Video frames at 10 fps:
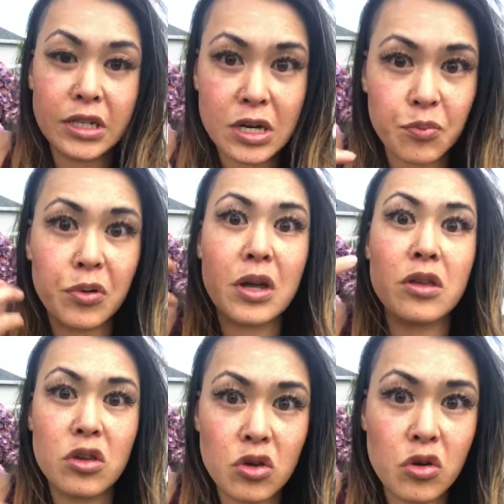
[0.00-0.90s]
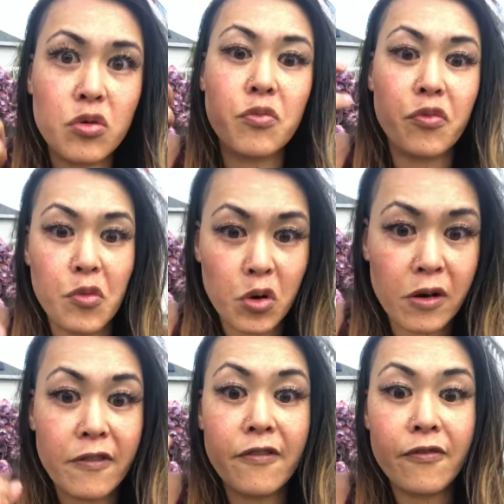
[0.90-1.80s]
gonna bring you more
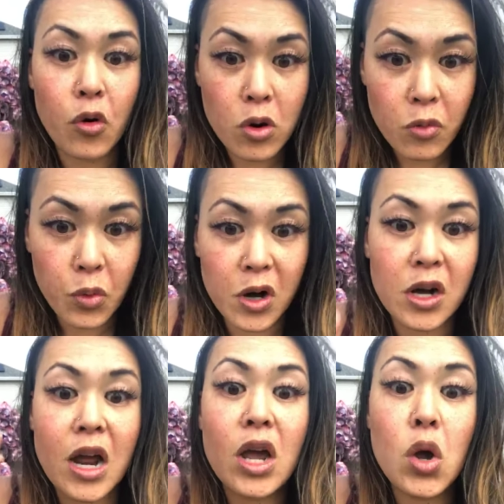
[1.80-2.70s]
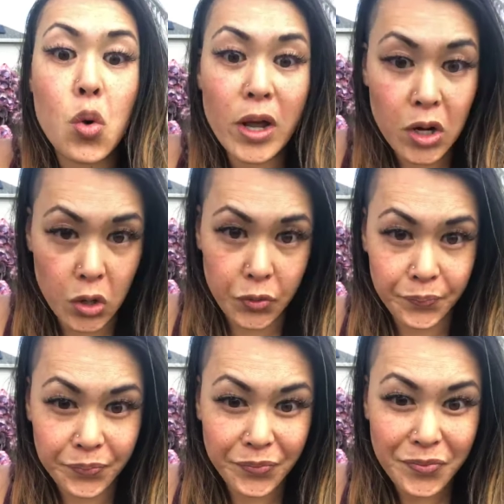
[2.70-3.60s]
forward quicker,
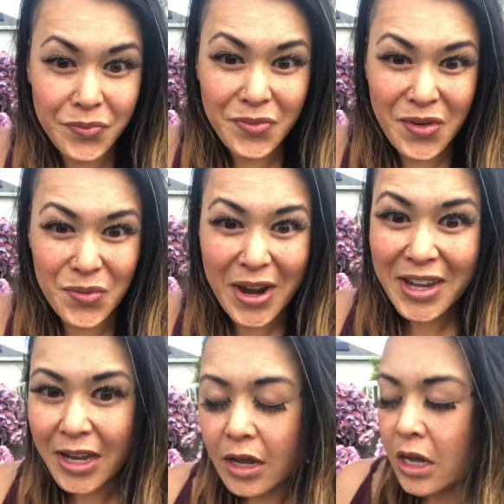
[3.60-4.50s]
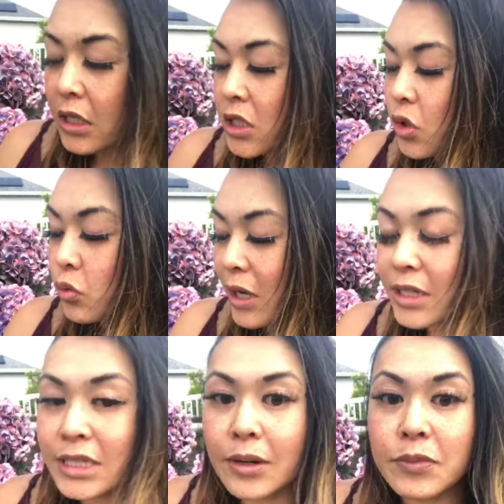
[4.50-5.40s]
right? So
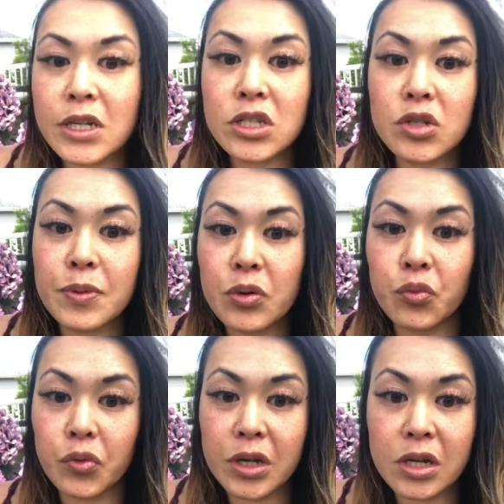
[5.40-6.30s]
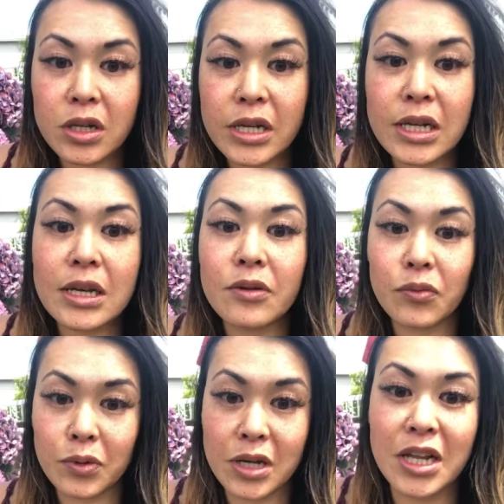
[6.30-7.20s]
that's something to be really,
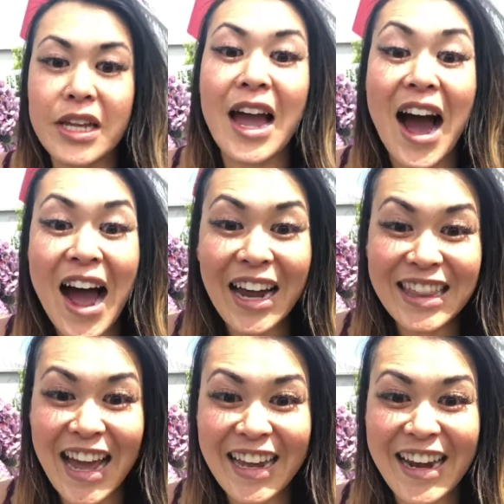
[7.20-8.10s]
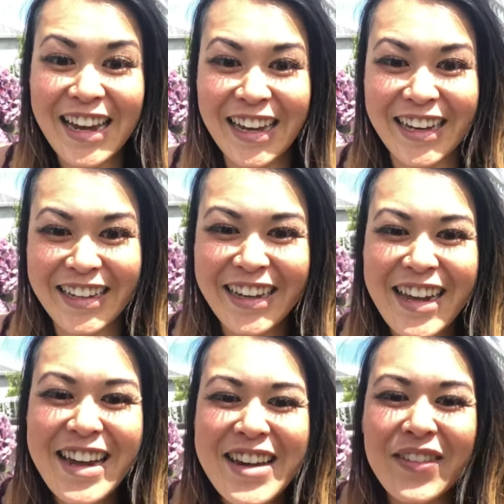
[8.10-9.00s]
really, hi Lana,
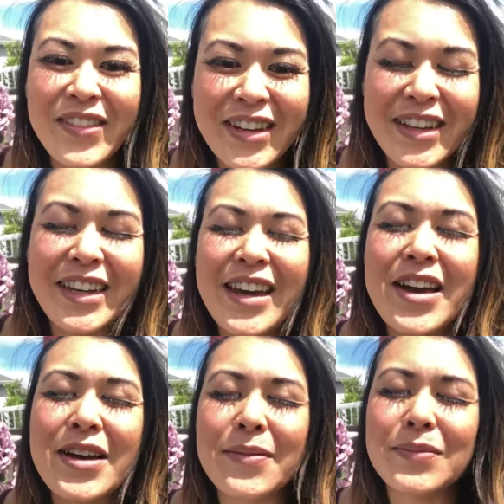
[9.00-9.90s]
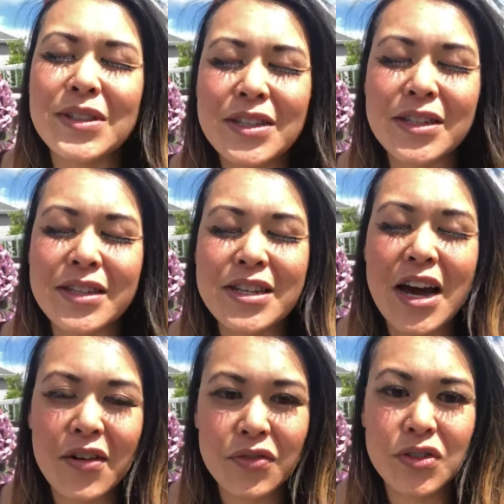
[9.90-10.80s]
really
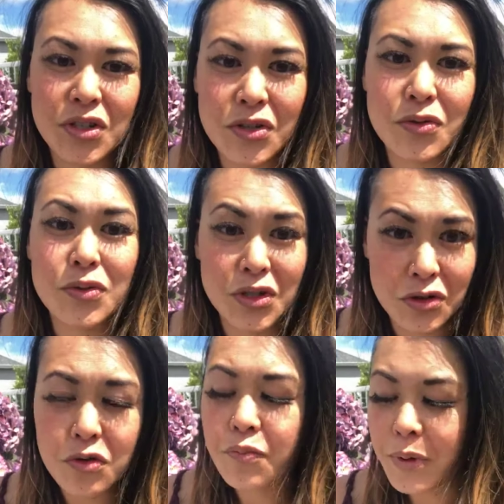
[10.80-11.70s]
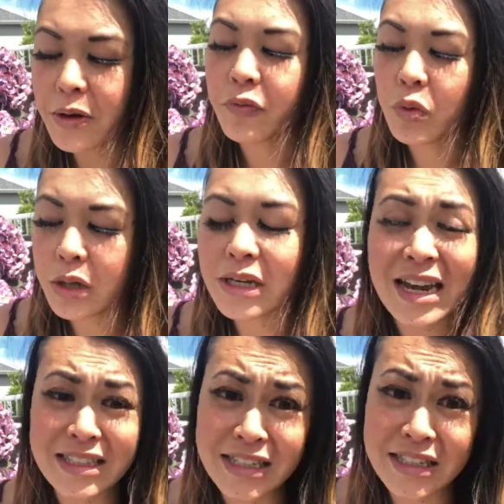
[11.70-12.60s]
tough to do, but really
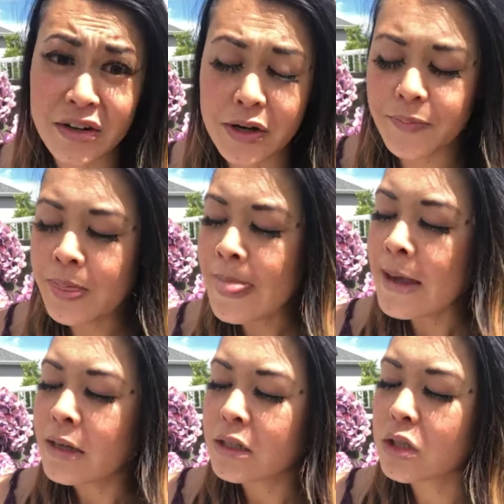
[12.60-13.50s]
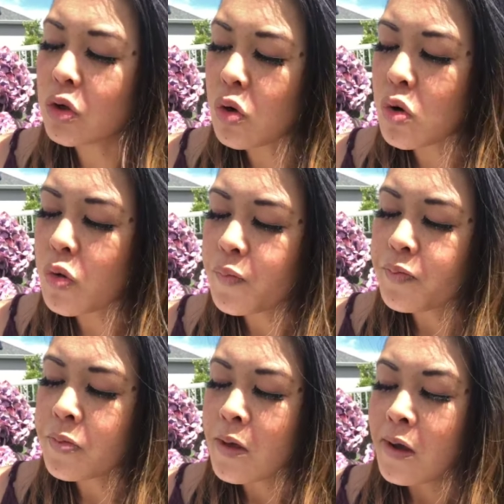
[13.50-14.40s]
necessary. So
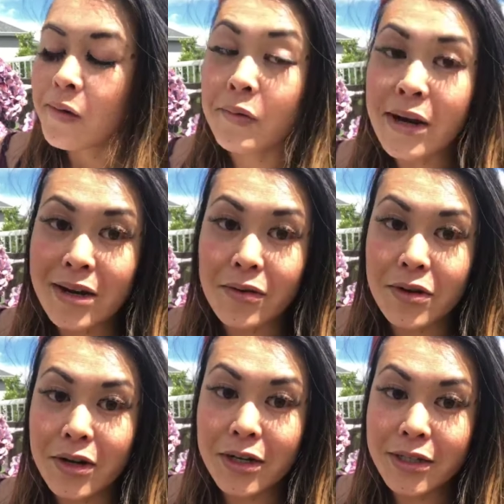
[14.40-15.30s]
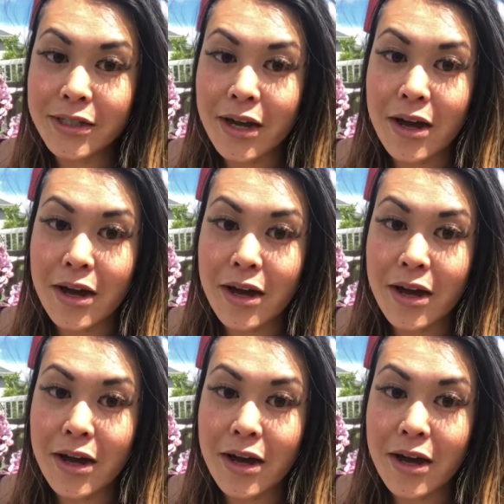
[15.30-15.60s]
right now, you guys,